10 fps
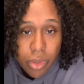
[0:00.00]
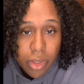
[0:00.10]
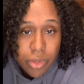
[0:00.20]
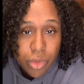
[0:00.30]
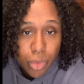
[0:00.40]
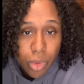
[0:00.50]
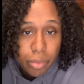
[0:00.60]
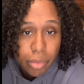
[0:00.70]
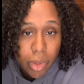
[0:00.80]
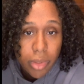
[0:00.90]
store
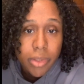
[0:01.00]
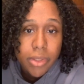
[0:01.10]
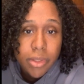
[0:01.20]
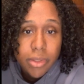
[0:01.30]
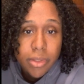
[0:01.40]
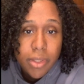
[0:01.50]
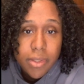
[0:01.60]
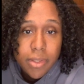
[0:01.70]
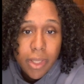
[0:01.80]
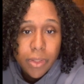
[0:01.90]
bought,
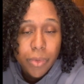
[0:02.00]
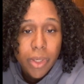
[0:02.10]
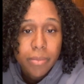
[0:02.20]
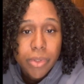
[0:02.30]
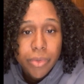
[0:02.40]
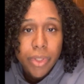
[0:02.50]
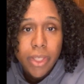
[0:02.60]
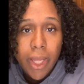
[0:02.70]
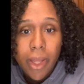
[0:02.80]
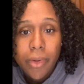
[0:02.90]
since that's what I'm
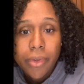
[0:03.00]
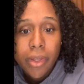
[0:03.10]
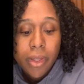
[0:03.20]
doing now.